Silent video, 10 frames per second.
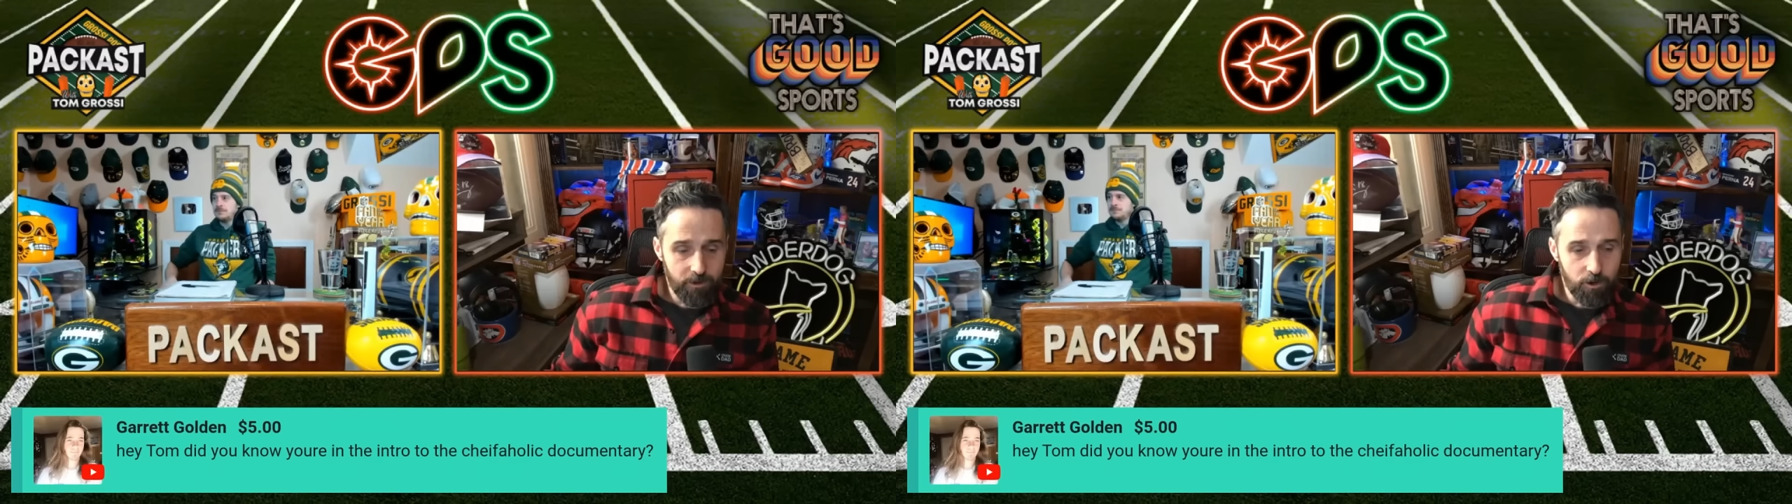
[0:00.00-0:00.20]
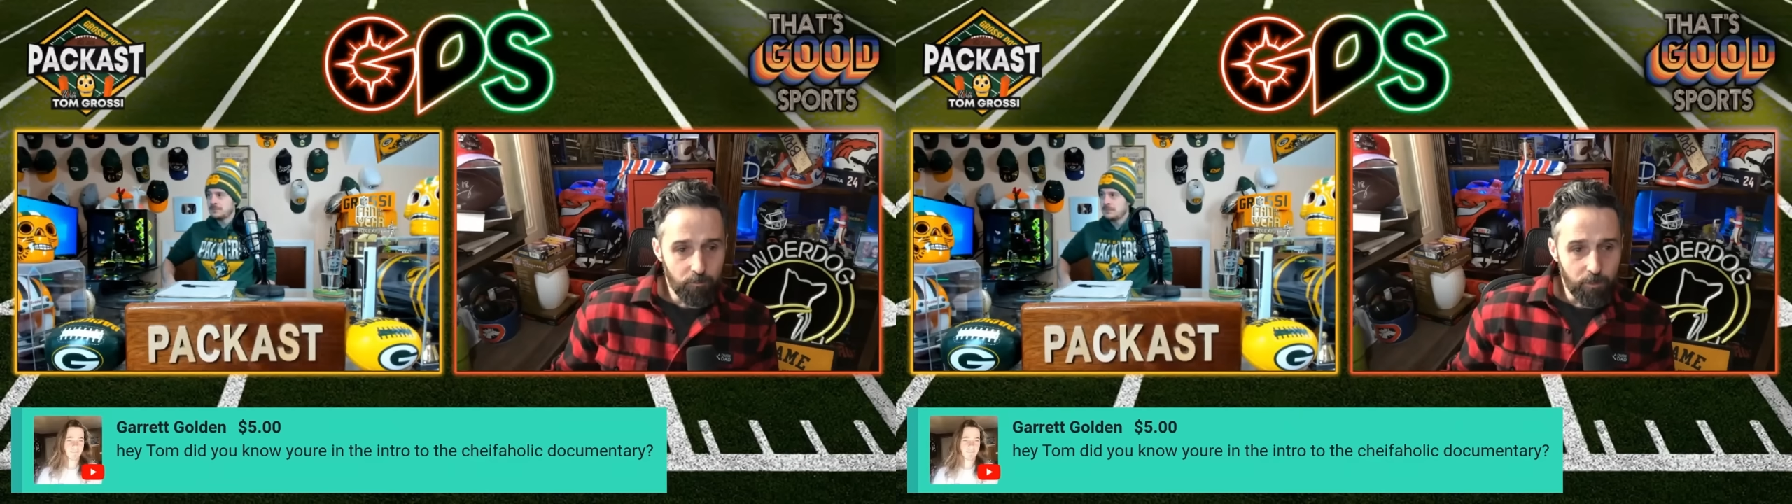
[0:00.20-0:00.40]

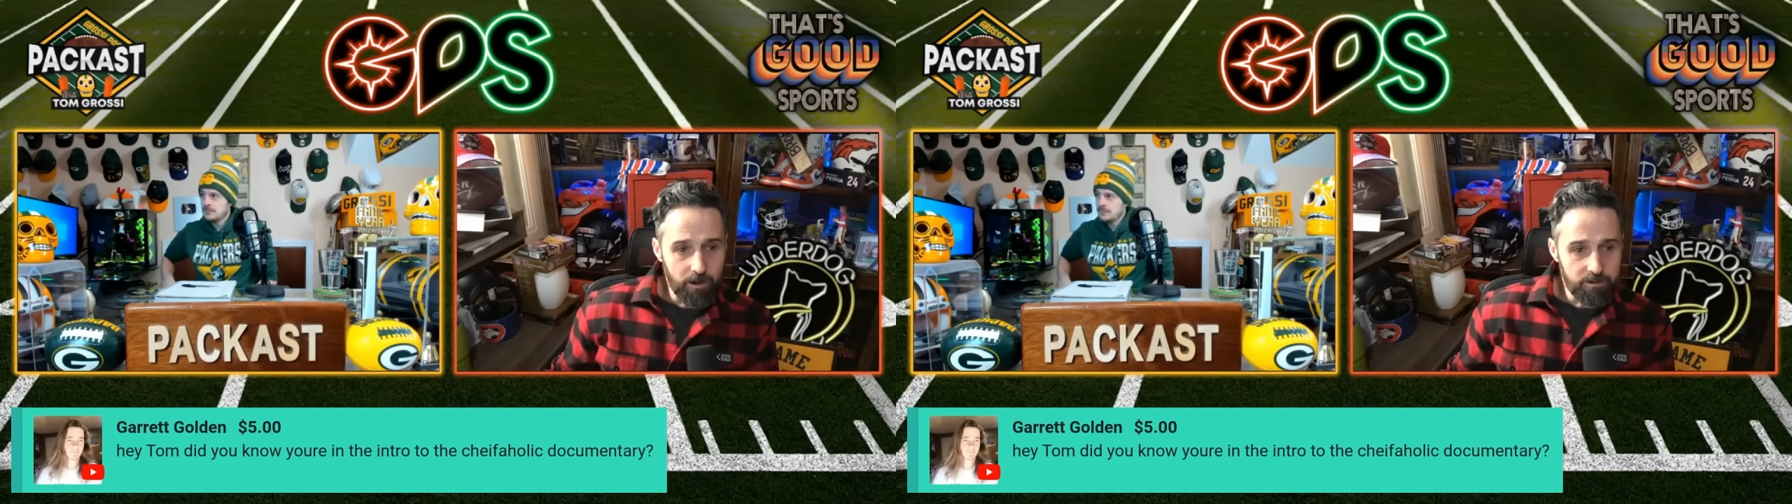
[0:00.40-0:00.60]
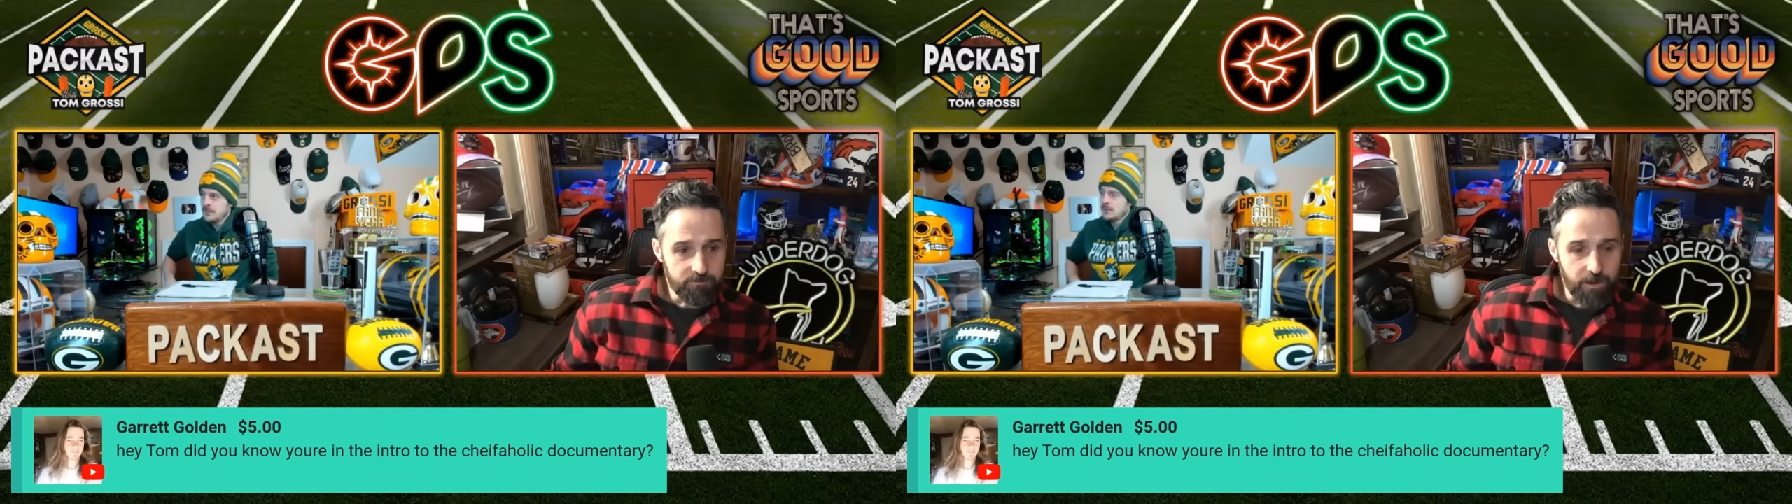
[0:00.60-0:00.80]
If you're a
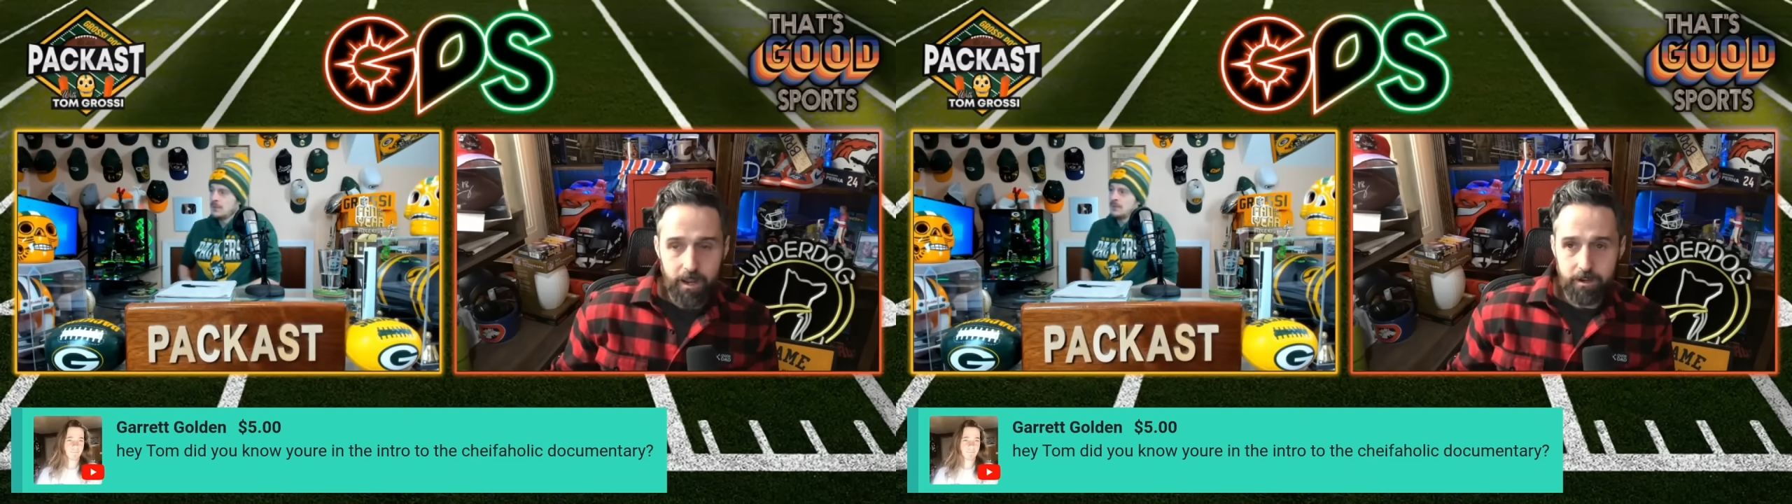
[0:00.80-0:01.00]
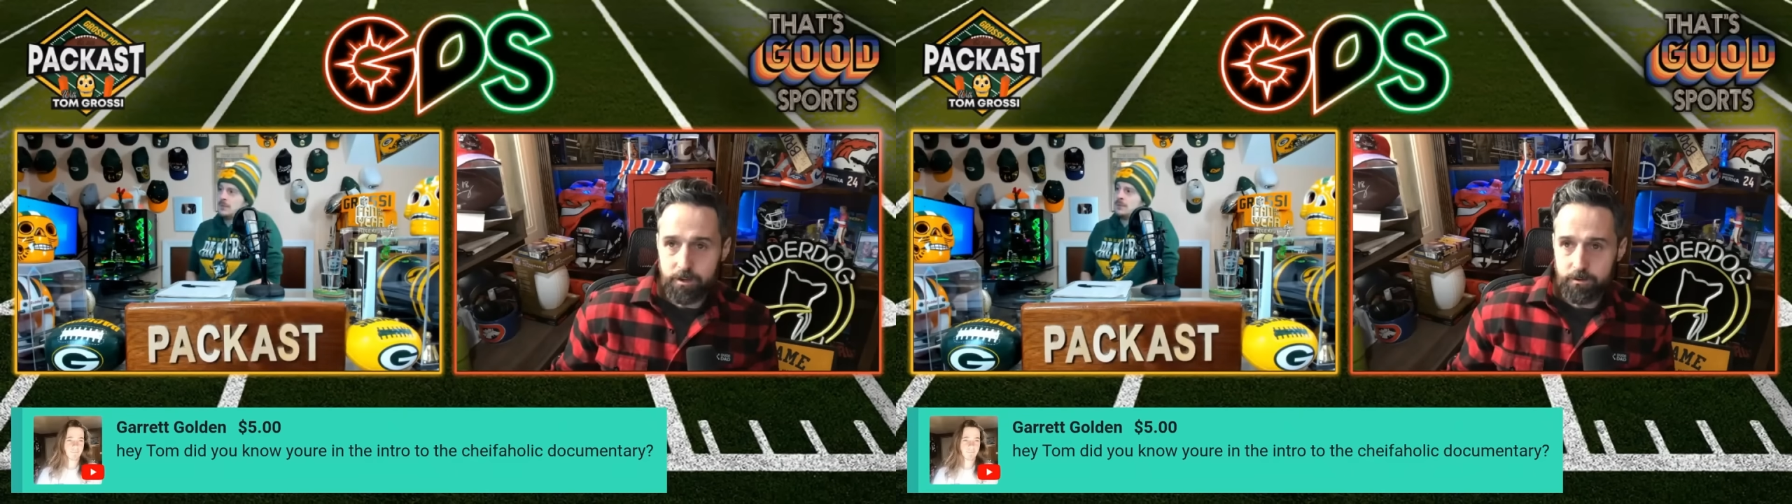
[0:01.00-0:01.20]
Bears fan,